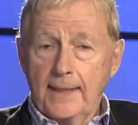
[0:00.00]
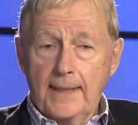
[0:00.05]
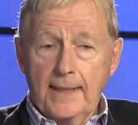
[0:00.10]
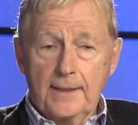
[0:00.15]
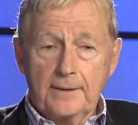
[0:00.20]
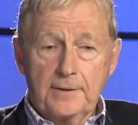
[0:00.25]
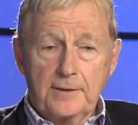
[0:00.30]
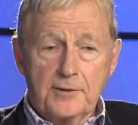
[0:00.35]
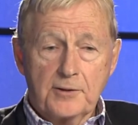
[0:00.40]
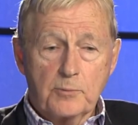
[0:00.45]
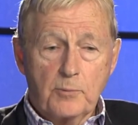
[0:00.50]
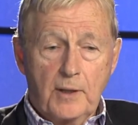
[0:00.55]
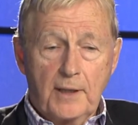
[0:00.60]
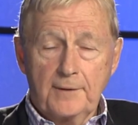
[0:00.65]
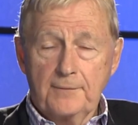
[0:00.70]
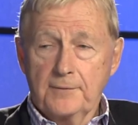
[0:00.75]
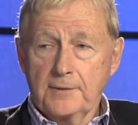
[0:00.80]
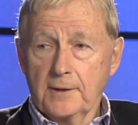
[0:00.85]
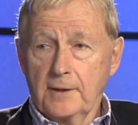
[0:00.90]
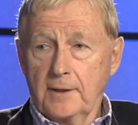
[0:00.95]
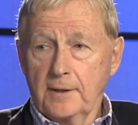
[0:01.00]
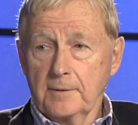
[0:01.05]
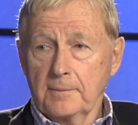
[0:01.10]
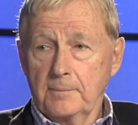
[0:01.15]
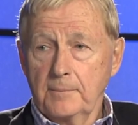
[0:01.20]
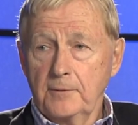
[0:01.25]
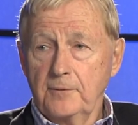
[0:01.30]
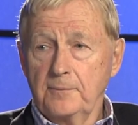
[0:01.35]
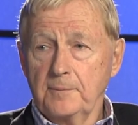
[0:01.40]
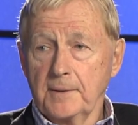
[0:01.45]
and his wife
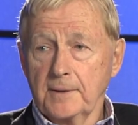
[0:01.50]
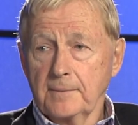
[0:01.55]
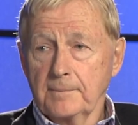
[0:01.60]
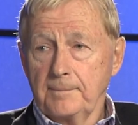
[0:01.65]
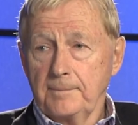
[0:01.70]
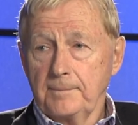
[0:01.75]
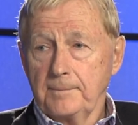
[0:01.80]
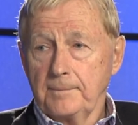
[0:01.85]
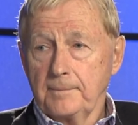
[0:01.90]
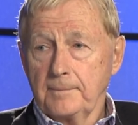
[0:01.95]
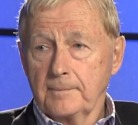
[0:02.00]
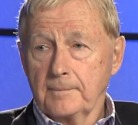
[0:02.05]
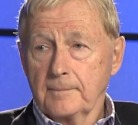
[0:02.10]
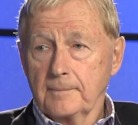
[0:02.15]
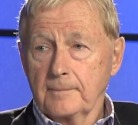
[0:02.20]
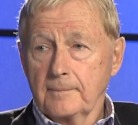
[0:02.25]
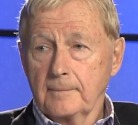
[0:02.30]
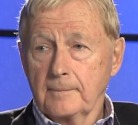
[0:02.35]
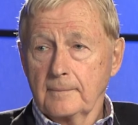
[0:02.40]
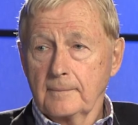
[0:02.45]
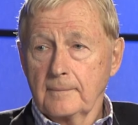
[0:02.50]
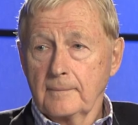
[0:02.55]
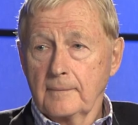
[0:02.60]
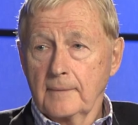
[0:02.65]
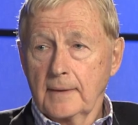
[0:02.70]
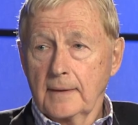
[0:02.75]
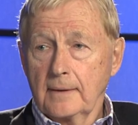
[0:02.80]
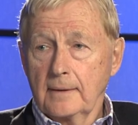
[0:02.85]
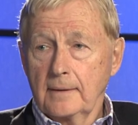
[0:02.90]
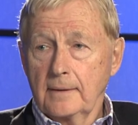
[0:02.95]
taught movement.
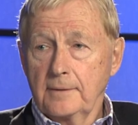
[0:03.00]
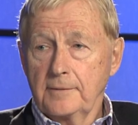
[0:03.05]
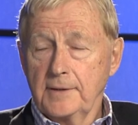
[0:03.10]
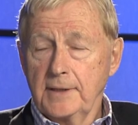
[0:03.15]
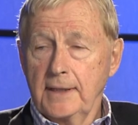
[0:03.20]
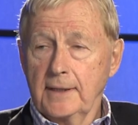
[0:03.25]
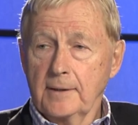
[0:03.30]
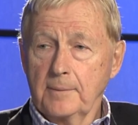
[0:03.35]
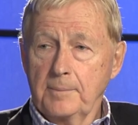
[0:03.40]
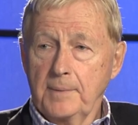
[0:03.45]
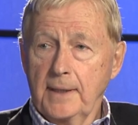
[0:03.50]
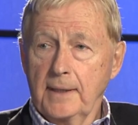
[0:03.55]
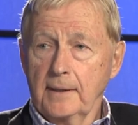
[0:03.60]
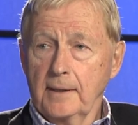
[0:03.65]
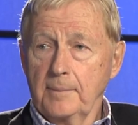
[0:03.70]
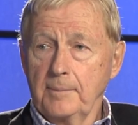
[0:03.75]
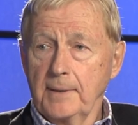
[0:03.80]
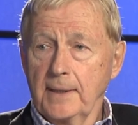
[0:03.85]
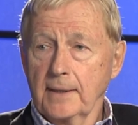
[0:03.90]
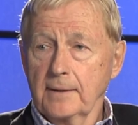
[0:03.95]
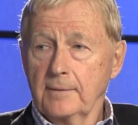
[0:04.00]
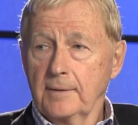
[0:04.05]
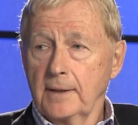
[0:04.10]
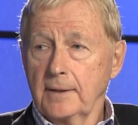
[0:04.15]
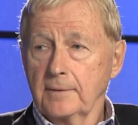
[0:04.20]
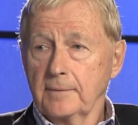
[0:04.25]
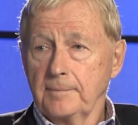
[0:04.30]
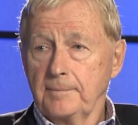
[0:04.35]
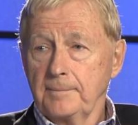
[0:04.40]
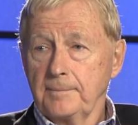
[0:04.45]
She had a ballet
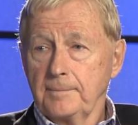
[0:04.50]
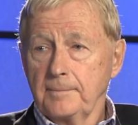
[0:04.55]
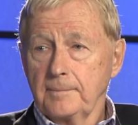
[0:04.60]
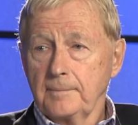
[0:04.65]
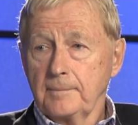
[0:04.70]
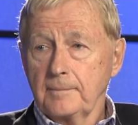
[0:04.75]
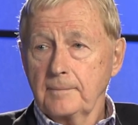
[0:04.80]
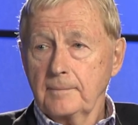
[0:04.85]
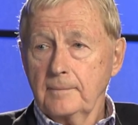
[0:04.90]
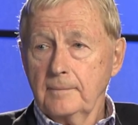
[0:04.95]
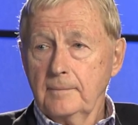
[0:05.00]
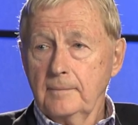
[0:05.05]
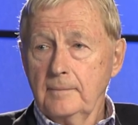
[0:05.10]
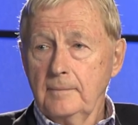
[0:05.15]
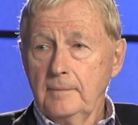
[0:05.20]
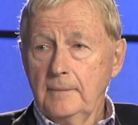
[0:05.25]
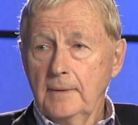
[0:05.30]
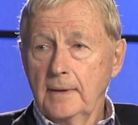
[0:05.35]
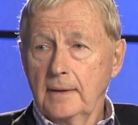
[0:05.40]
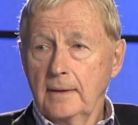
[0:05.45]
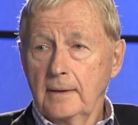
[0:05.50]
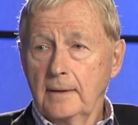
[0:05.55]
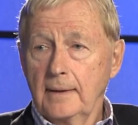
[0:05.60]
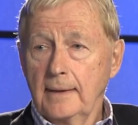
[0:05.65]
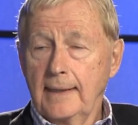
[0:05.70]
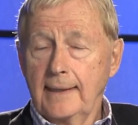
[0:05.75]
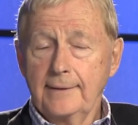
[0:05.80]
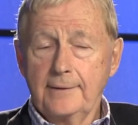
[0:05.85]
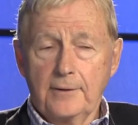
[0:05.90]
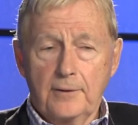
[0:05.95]
background. Do you recall her
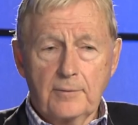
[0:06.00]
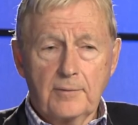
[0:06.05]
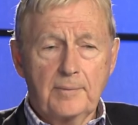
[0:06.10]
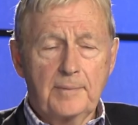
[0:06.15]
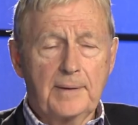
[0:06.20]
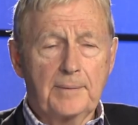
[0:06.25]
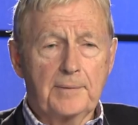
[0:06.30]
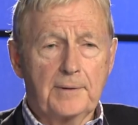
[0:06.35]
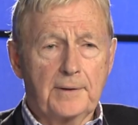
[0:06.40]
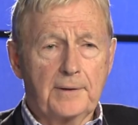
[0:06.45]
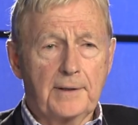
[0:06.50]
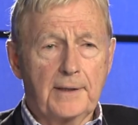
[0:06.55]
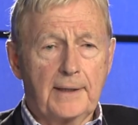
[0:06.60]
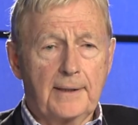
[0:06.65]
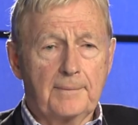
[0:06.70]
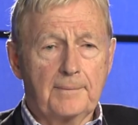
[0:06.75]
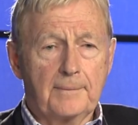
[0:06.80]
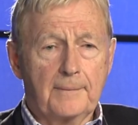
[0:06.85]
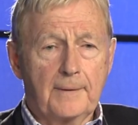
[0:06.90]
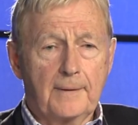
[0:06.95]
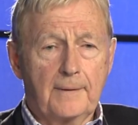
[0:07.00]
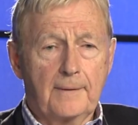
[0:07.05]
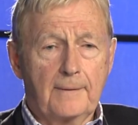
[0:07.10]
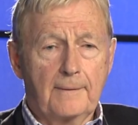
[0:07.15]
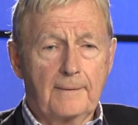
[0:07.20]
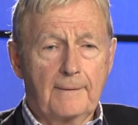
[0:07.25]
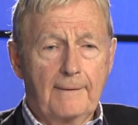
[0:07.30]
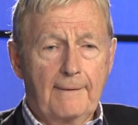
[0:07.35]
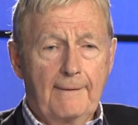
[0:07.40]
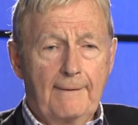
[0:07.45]
name? I don't remember her name. No.